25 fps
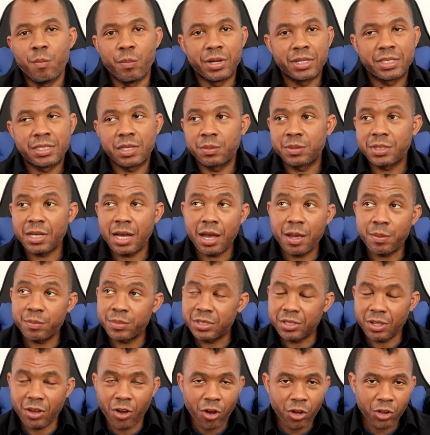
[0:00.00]
But
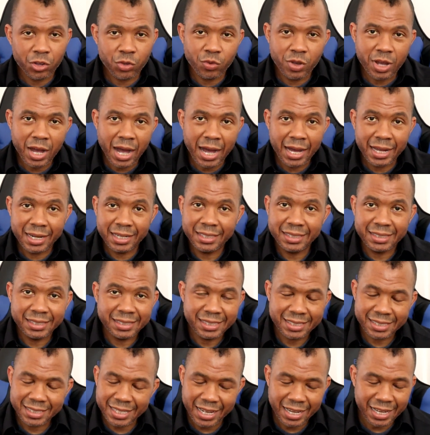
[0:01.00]
sometimes all you got
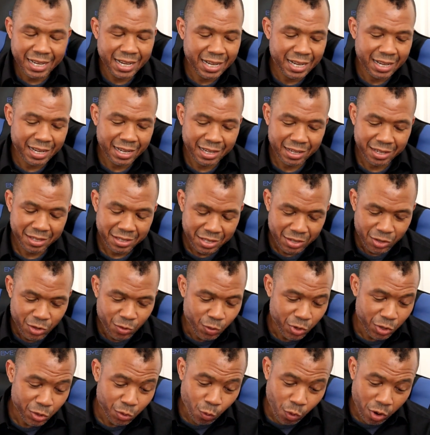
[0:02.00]
is like, ah,
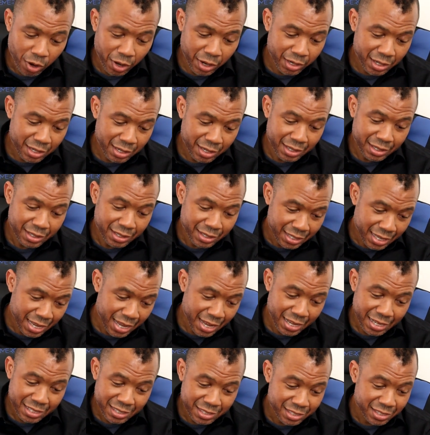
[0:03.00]
with work,
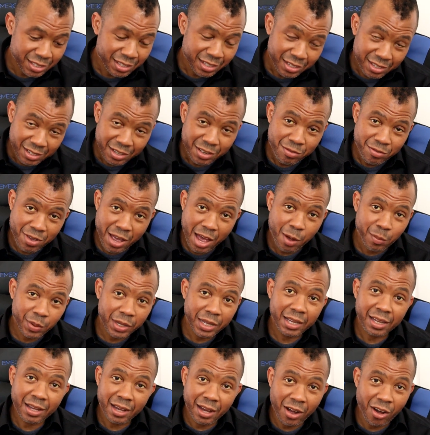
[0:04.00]
kids,
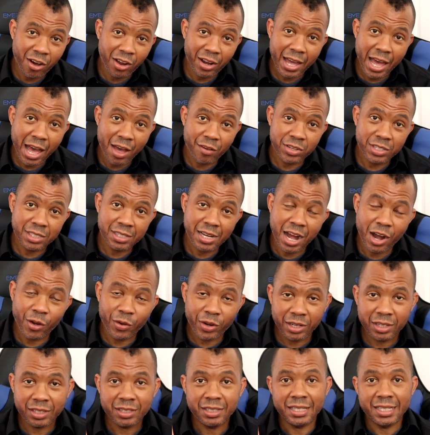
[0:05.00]
family, all I have is an
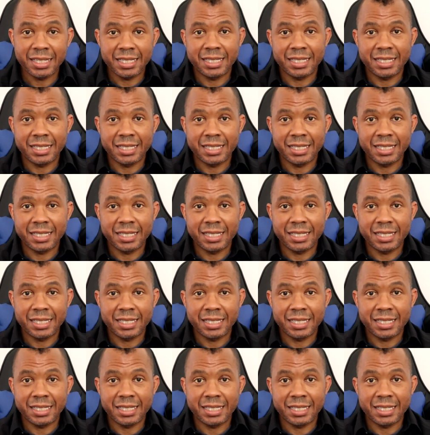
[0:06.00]
hour.